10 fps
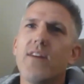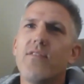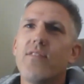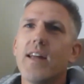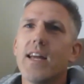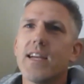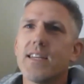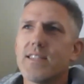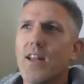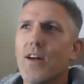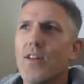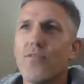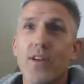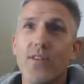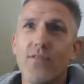I feel like it's a lot of
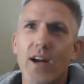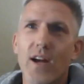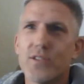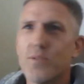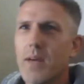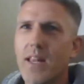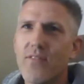free flyers or belly